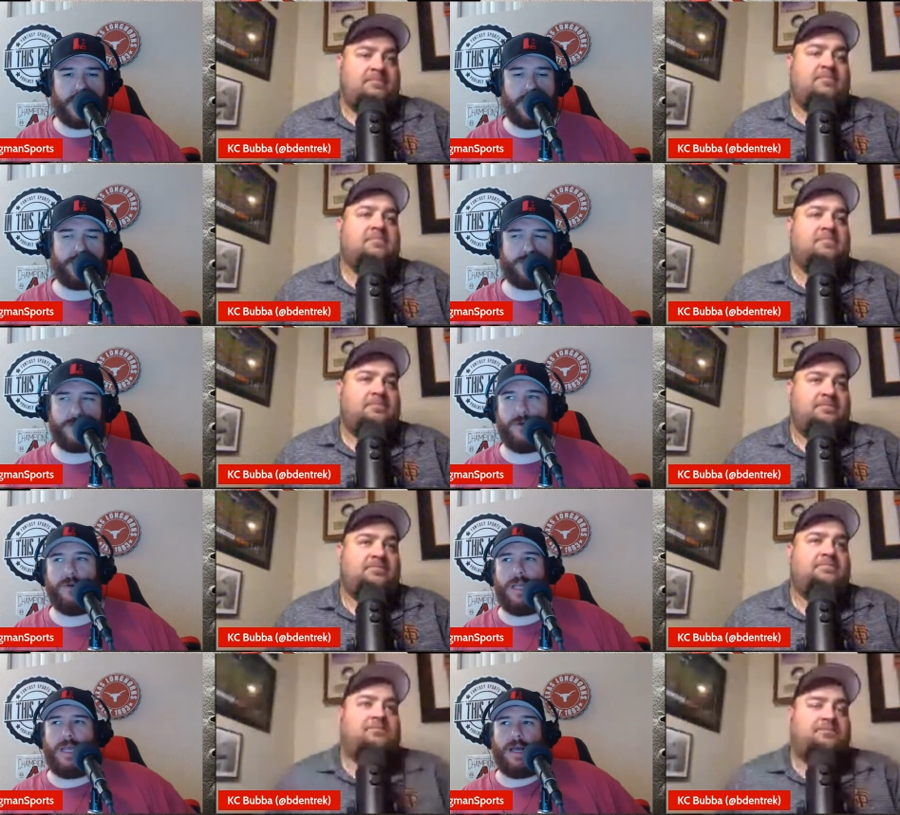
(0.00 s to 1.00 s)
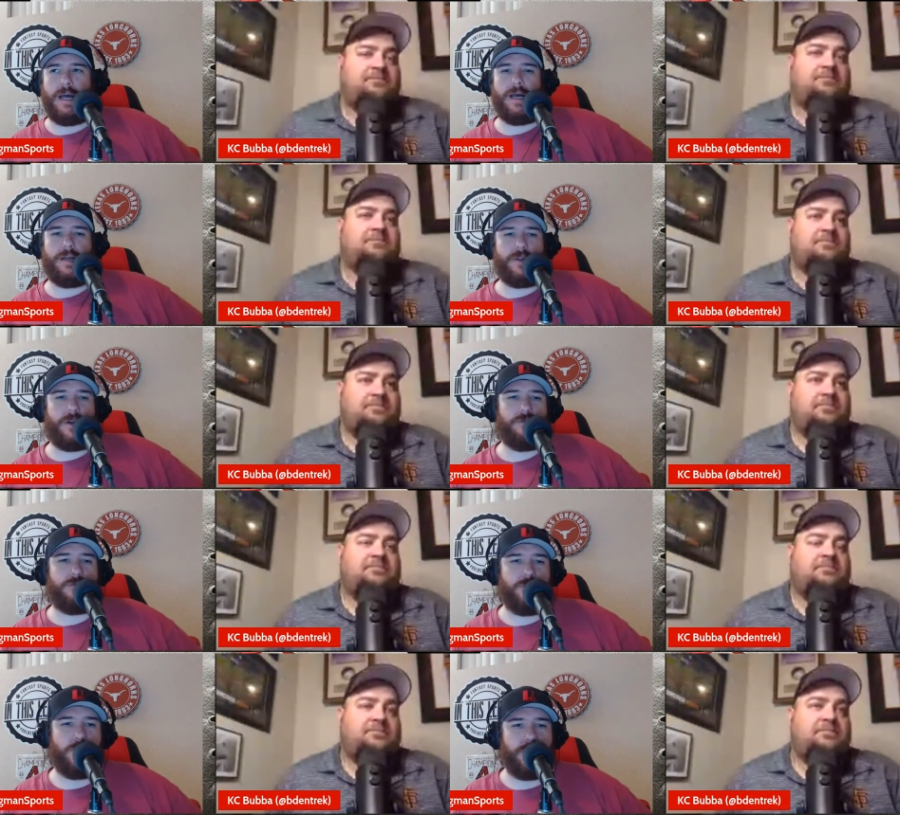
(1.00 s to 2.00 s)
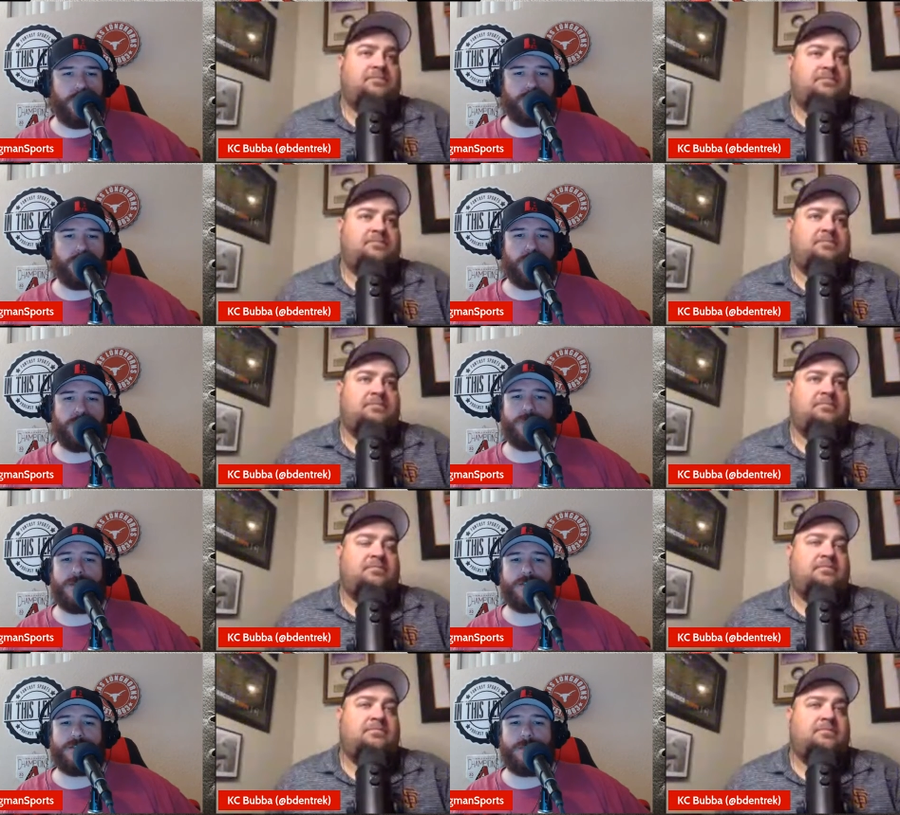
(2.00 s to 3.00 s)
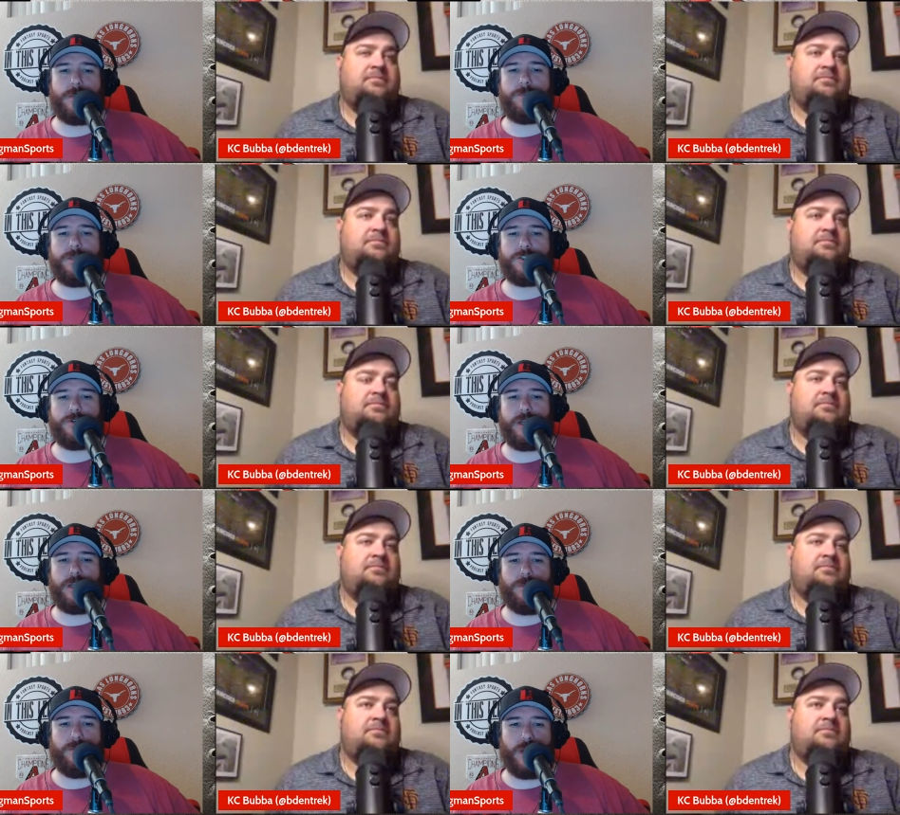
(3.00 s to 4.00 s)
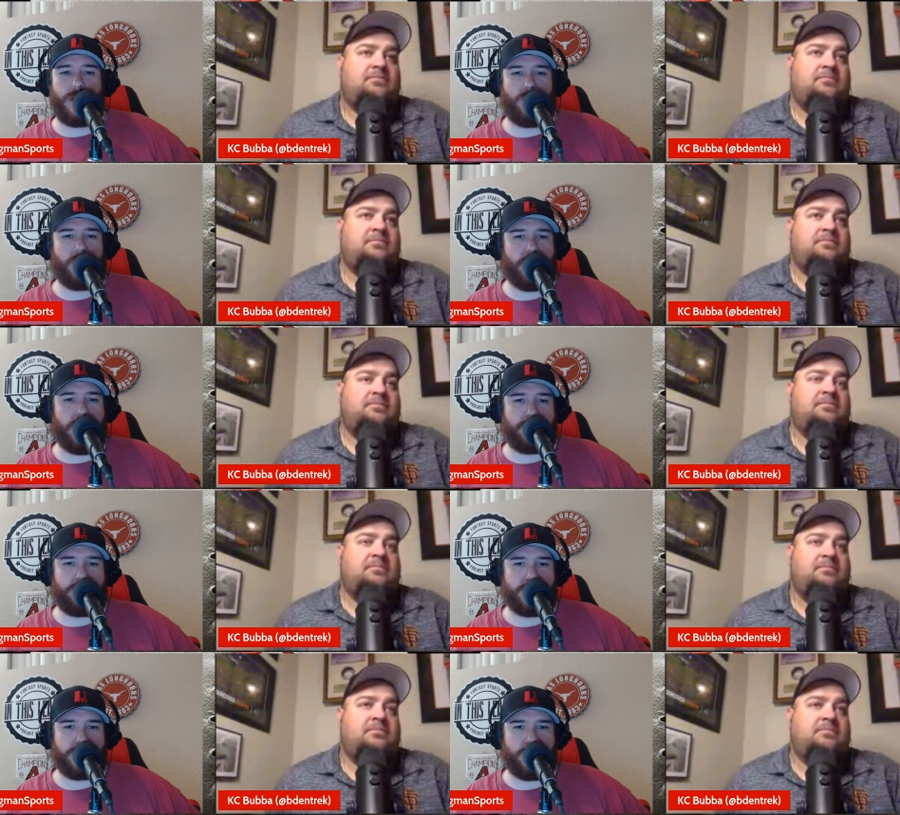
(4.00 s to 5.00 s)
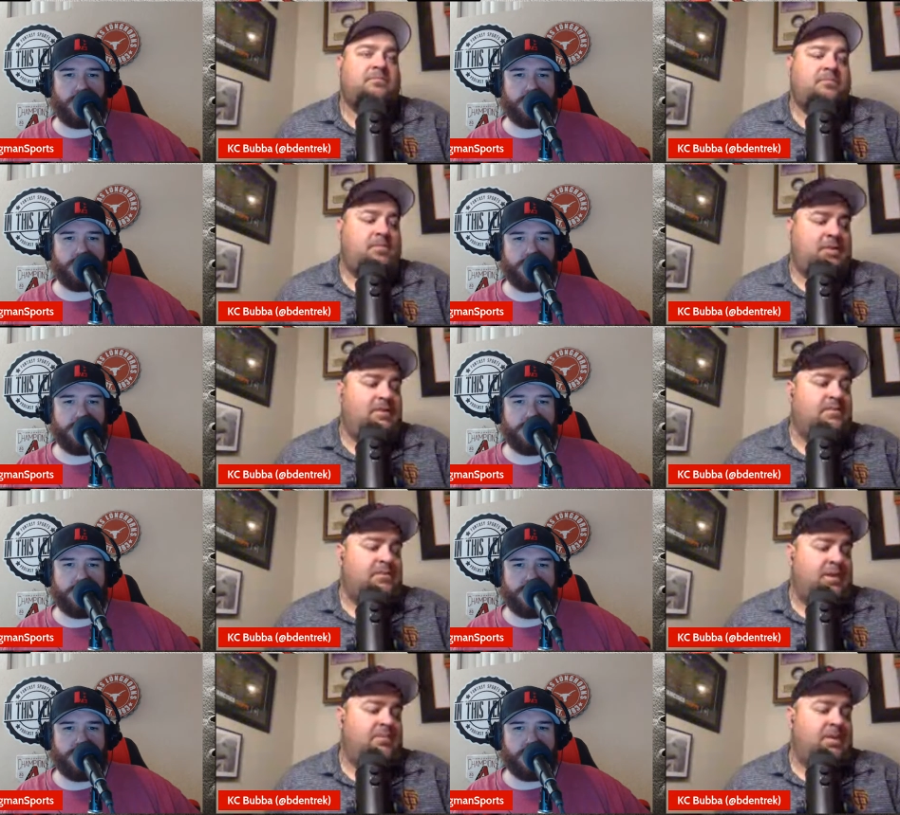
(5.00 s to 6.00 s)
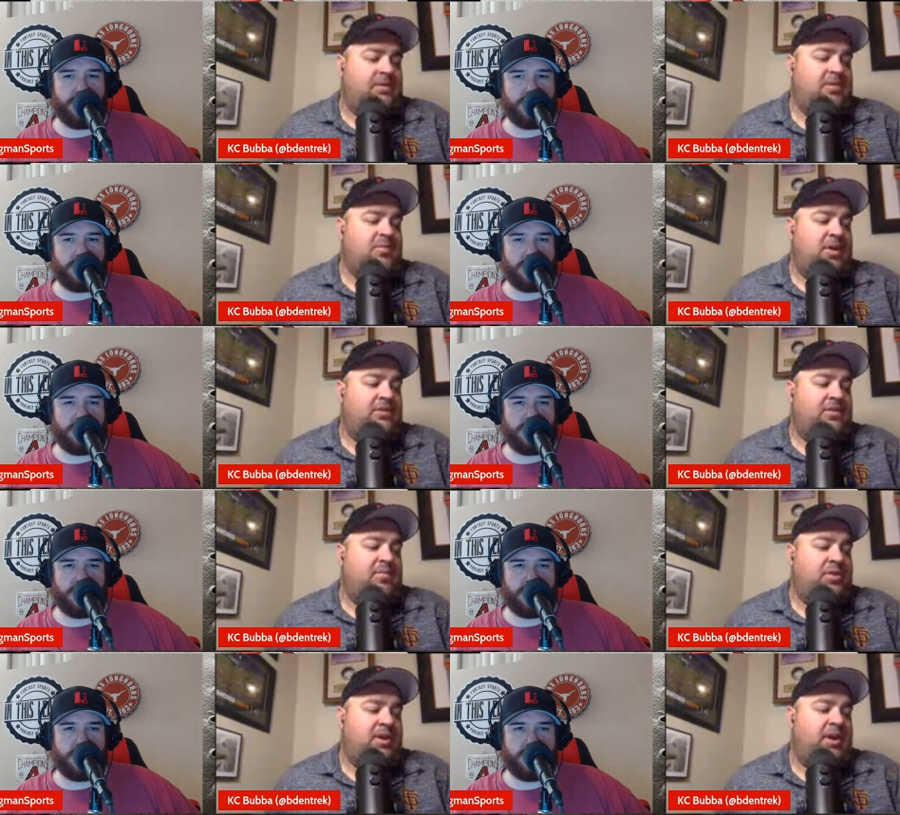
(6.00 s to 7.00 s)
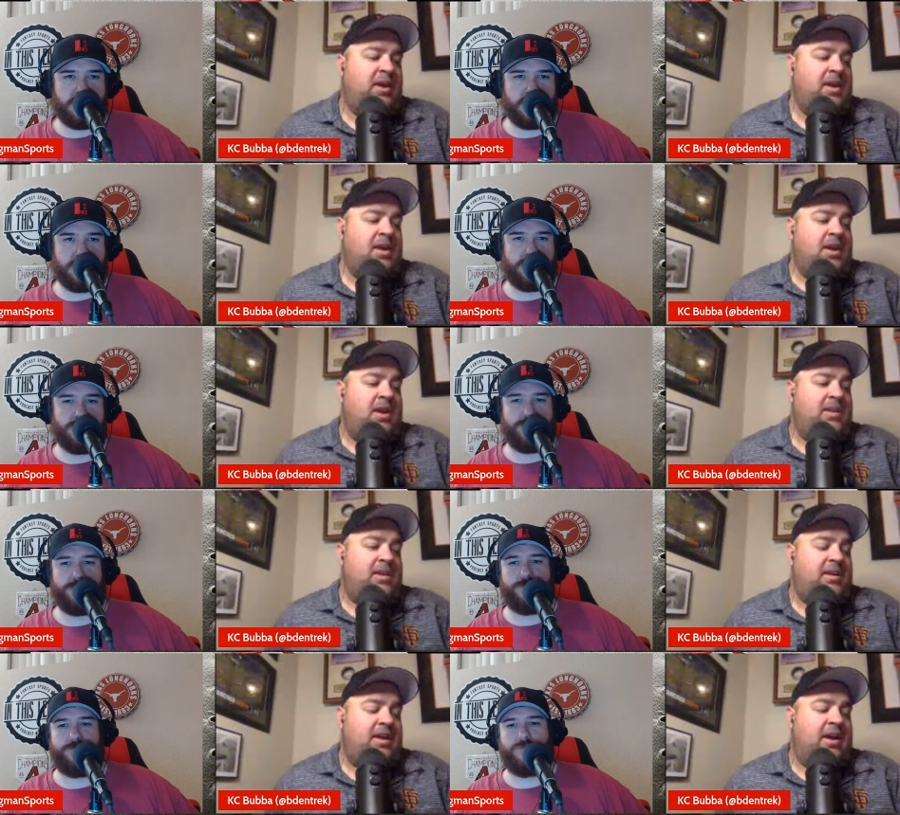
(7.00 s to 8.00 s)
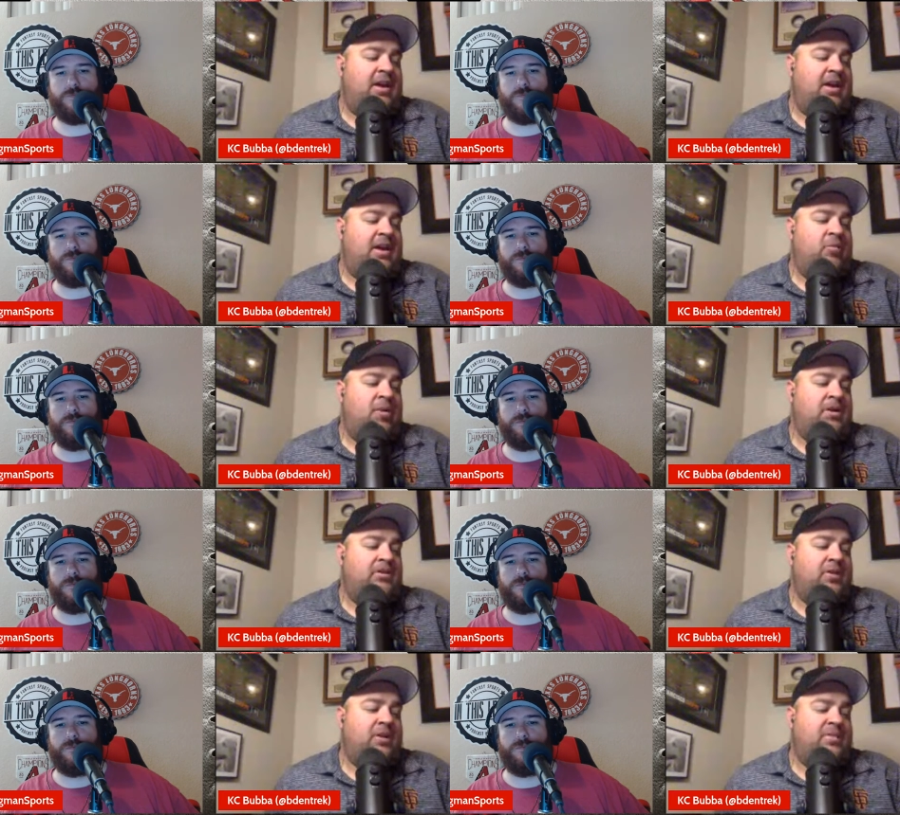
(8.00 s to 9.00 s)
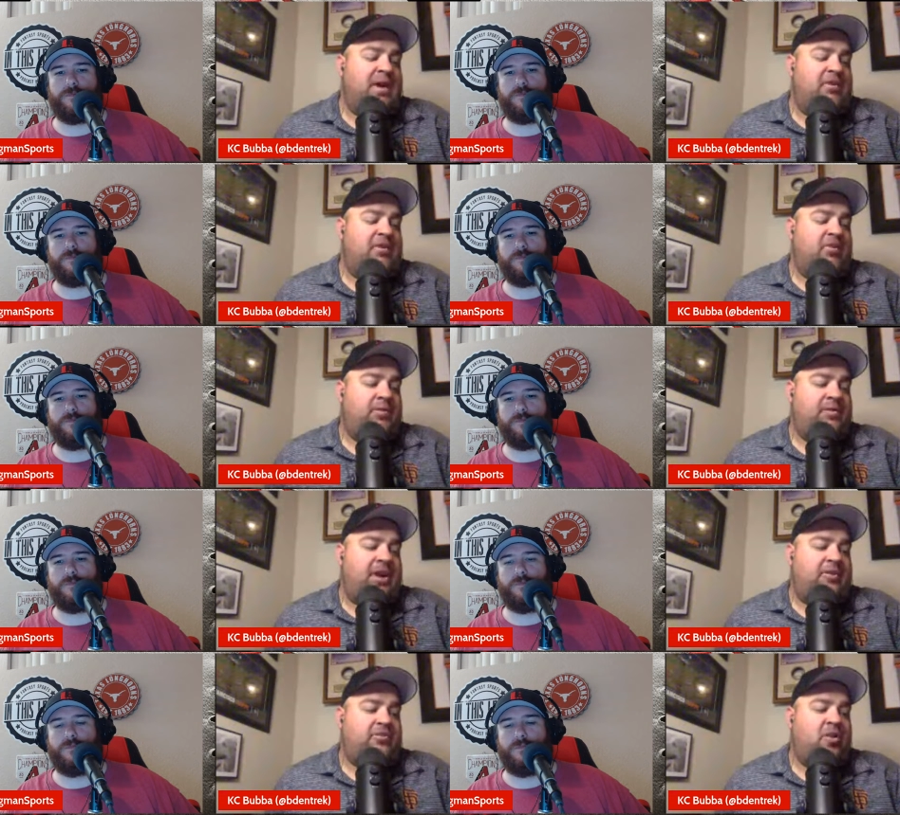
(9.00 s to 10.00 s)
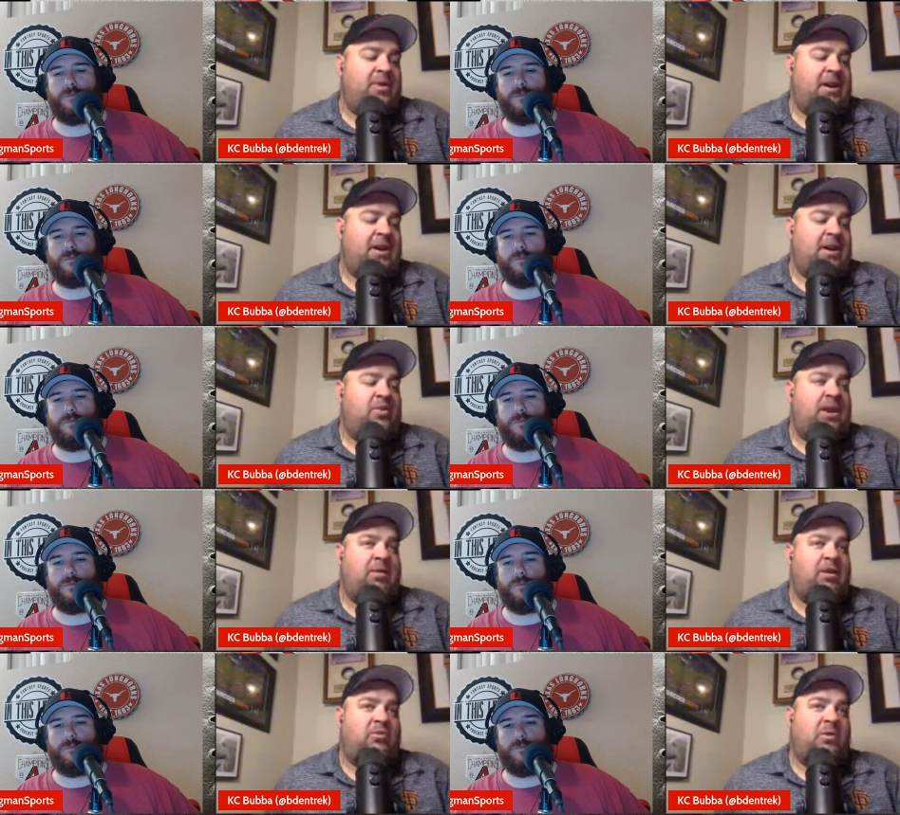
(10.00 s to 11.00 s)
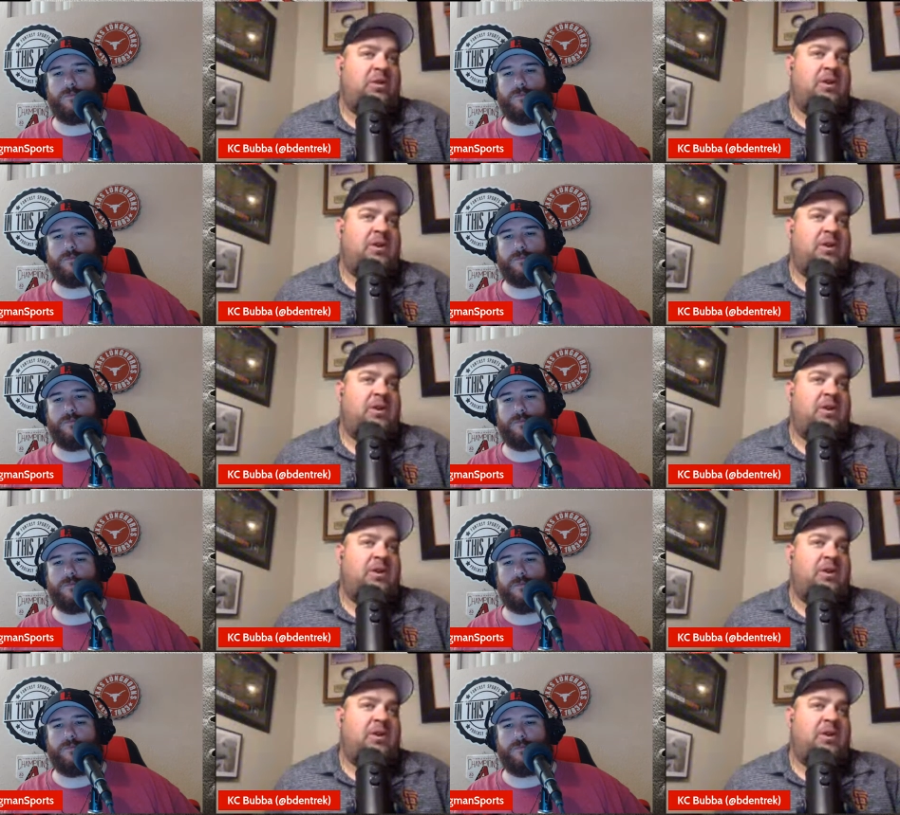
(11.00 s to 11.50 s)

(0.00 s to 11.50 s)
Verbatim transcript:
Speaker 1: today. Mm-hmm. So uh, you know those those pieces they might be streaky, but ride them while they're hot for sure.
Speaker 2: Yep, Minnesota, Boston in play, and then I, I want to target Matt Harvey with Seattle so bad. I'm so angry. I tweeted out on